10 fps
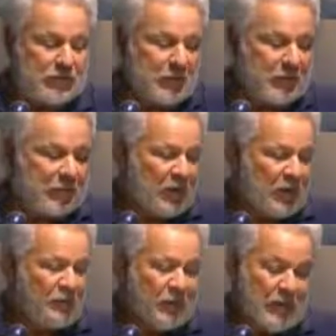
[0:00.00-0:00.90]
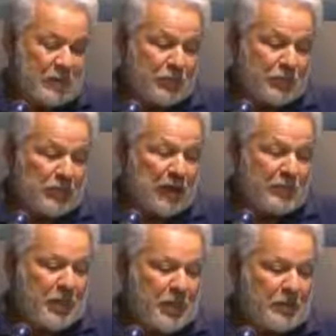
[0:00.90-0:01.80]
of people appear
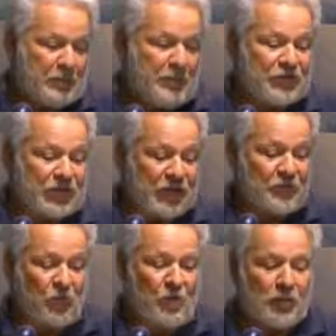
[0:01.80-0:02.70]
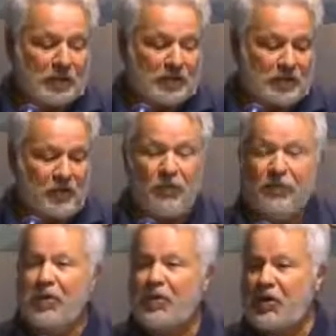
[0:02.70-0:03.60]
to seek formulas from the
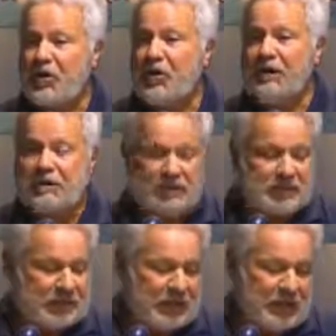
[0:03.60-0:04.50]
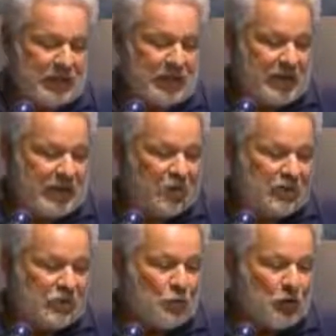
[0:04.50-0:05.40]
beyond, which
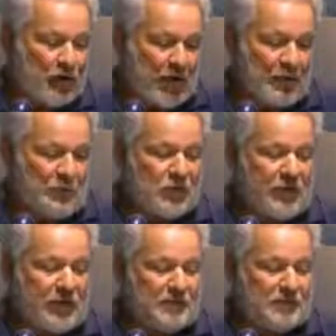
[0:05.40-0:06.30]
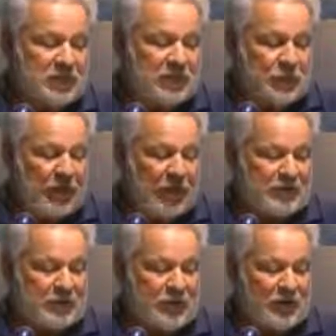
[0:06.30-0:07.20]
would enable them to enter the
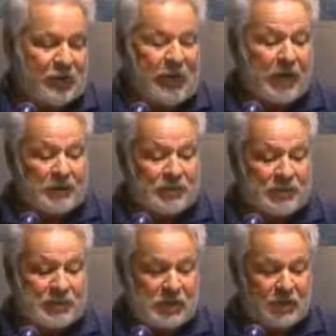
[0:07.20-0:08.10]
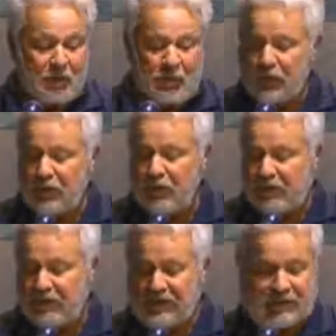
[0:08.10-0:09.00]
realms of pure
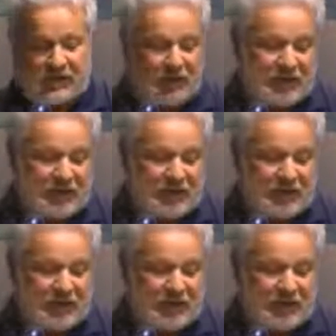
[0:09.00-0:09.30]
fraternity.